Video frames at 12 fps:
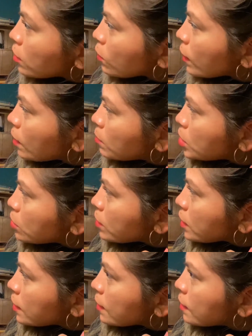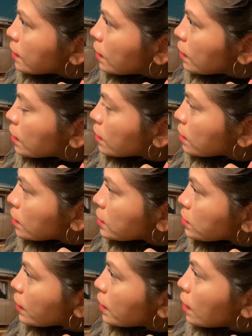where I'm doing
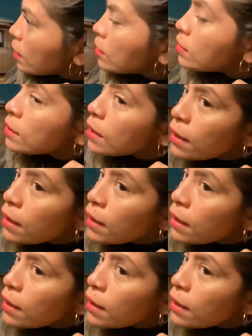this right now,